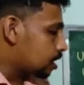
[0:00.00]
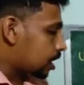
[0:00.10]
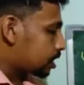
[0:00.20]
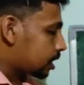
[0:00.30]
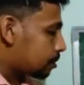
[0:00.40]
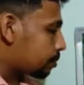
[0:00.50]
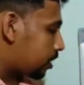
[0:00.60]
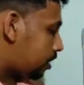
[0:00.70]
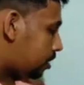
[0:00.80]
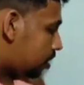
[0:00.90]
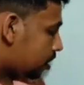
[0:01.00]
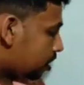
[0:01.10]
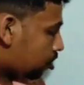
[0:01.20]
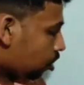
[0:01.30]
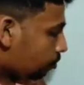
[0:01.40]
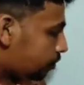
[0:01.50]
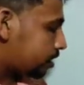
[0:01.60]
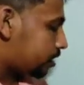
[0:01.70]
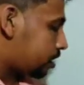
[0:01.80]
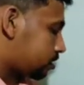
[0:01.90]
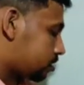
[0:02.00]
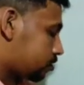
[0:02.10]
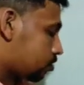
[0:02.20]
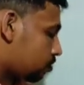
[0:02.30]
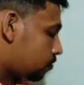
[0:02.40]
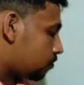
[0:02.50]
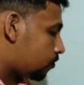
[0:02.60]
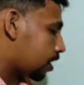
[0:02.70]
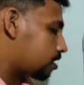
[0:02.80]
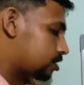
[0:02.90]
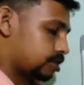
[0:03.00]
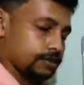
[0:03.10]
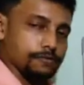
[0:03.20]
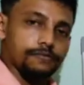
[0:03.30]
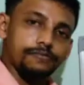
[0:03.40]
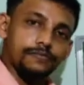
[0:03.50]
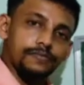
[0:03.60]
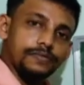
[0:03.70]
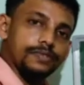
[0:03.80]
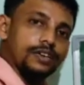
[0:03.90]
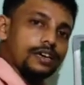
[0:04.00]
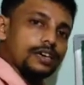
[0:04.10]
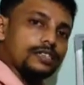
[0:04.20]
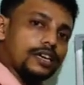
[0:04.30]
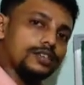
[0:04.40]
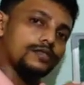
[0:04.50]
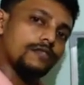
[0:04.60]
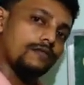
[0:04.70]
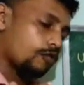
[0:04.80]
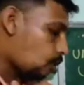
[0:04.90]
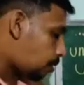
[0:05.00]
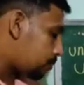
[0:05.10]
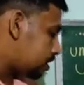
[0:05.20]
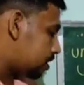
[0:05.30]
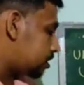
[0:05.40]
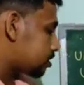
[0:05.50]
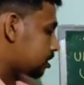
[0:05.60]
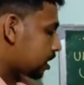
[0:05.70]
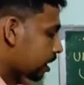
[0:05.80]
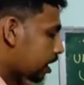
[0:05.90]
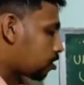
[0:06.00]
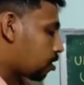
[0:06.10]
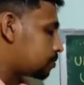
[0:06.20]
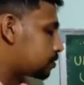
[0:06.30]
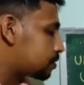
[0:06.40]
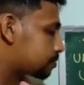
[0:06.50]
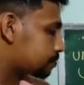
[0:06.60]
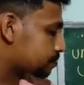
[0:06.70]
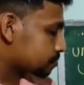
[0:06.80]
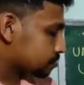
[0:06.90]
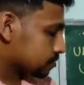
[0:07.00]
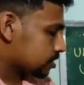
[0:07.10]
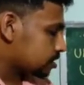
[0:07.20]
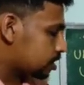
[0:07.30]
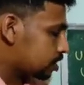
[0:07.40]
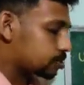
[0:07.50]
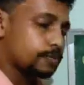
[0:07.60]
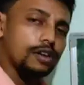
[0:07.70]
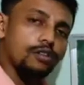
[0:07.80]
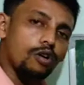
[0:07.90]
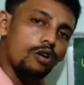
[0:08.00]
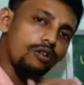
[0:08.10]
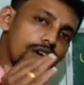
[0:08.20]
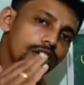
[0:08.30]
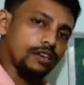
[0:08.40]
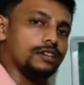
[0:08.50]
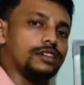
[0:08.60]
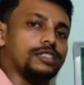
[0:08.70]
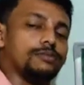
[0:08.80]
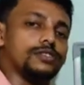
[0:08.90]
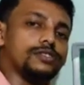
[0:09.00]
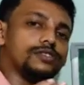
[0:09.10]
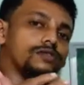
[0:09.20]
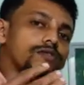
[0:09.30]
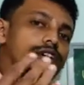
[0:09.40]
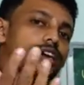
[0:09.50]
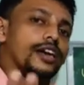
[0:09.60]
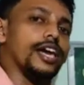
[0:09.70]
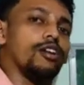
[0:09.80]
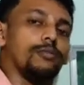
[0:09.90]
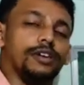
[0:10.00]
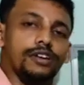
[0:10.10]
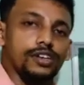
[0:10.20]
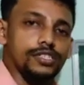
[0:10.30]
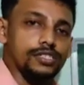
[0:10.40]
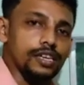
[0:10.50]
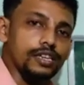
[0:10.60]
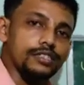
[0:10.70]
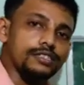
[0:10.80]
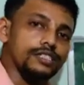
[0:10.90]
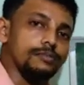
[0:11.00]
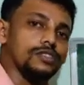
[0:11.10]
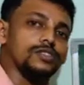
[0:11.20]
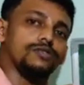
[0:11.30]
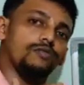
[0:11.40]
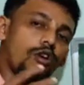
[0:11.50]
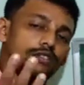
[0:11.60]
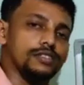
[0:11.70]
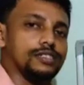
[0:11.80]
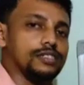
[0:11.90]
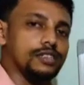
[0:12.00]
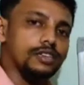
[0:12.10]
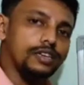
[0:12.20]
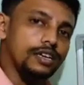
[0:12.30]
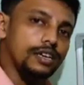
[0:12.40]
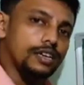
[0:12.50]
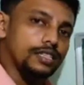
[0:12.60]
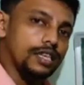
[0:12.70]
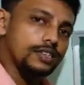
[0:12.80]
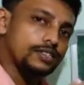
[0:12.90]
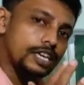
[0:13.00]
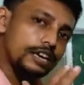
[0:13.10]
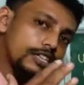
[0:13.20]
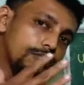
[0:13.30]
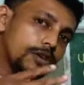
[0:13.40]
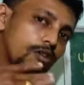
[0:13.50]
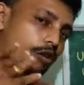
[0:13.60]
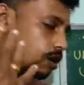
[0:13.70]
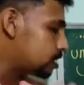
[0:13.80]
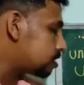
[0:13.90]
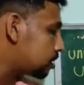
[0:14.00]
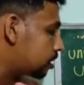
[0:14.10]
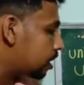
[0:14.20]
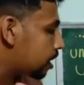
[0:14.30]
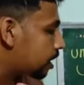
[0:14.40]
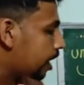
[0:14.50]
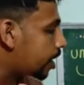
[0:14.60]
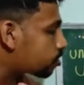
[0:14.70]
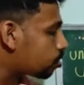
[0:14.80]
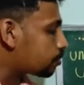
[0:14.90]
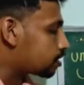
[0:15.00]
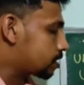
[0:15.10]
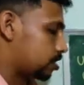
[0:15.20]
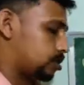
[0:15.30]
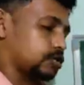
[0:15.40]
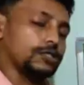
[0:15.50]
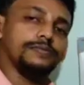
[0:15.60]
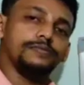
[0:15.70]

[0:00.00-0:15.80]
And they may be obligate or facultative. In the case of obligate aerobes, they respire only in the presence of aerobic condition, that is in the presence of oxygen. That is, they respire only in the aerobic condition.